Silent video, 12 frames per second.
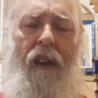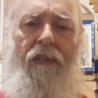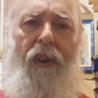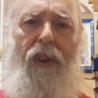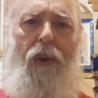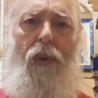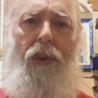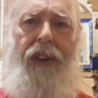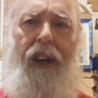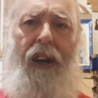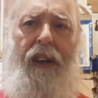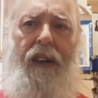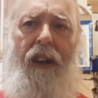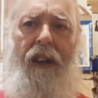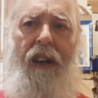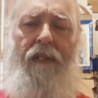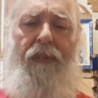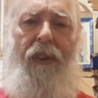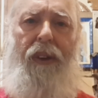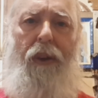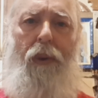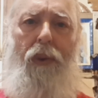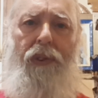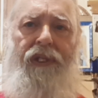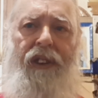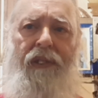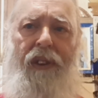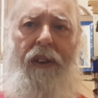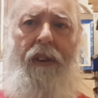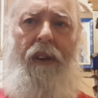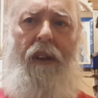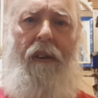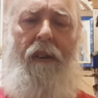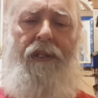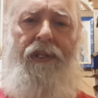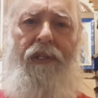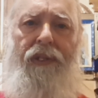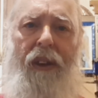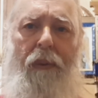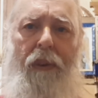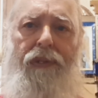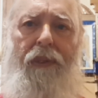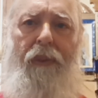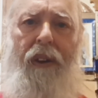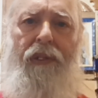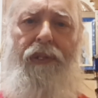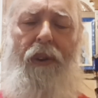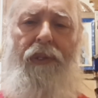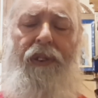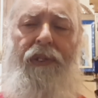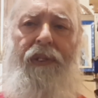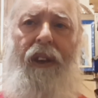for Yuletide and for the Yule season, which is a winter solstice.